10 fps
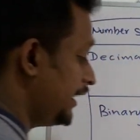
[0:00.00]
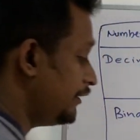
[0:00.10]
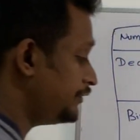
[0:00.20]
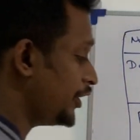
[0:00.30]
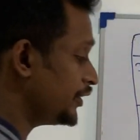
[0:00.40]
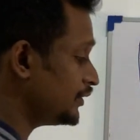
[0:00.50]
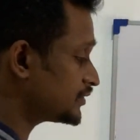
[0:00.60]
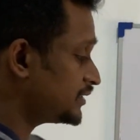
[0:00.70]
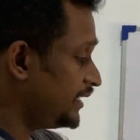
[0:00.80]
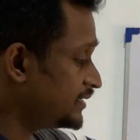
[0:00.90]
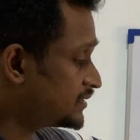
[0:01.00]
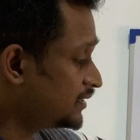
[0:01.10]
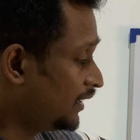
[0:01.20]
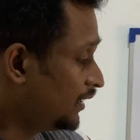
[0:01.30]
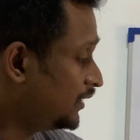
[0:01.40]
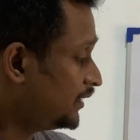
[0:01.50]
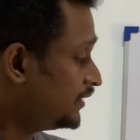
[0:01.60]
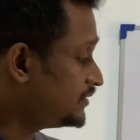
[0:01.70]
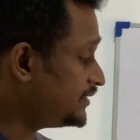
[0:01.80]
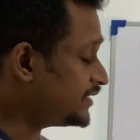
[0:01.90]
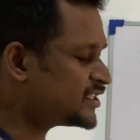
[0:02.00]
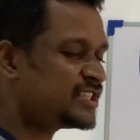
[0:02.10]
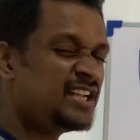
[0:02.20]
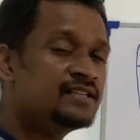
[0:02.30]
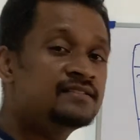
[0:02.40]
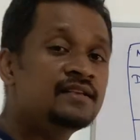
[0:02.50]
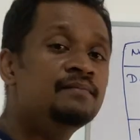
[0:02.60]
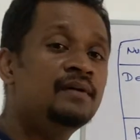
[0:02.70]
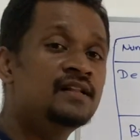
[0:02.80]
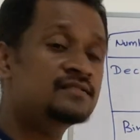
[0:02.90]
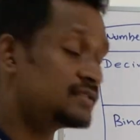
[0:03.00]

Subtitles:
If you use these 16 symbols,